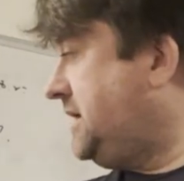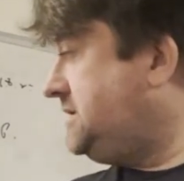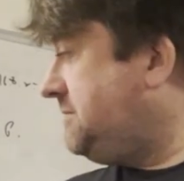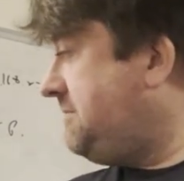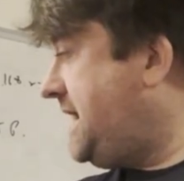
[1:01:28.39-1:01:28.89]
a
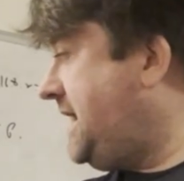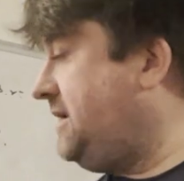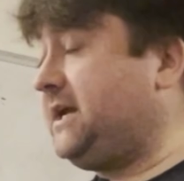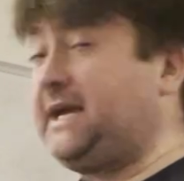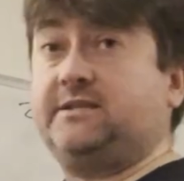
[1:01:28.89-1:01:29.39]

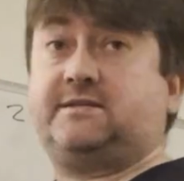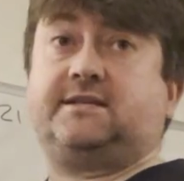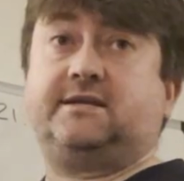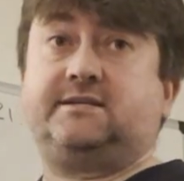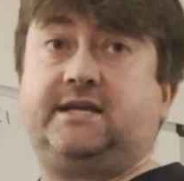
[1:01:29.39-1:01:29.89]
domain against
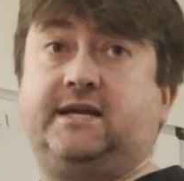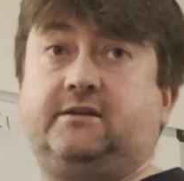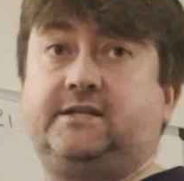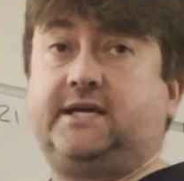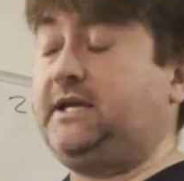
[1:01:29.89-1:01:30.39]
that
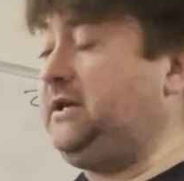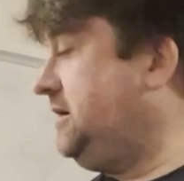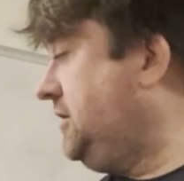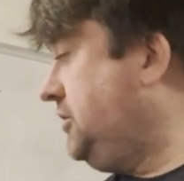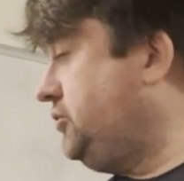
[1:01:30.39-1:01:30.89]
TLD,
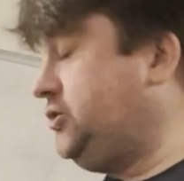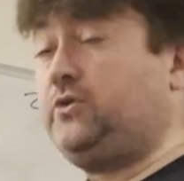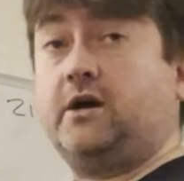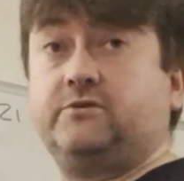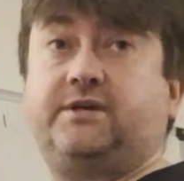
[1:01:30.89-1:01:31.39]
you
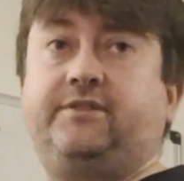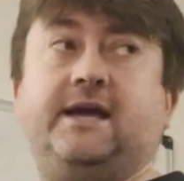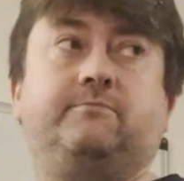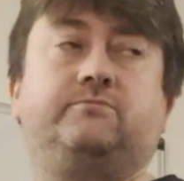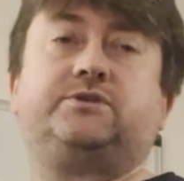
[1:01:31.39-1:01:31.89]
go to
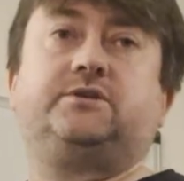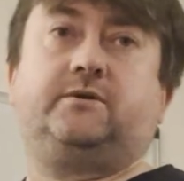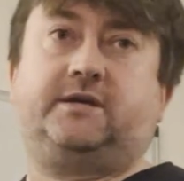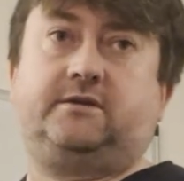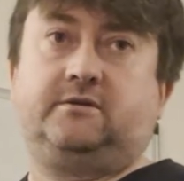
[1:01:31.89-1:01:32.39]
them to
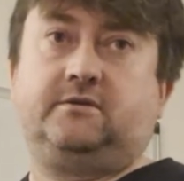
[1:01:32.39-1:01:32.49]
do it,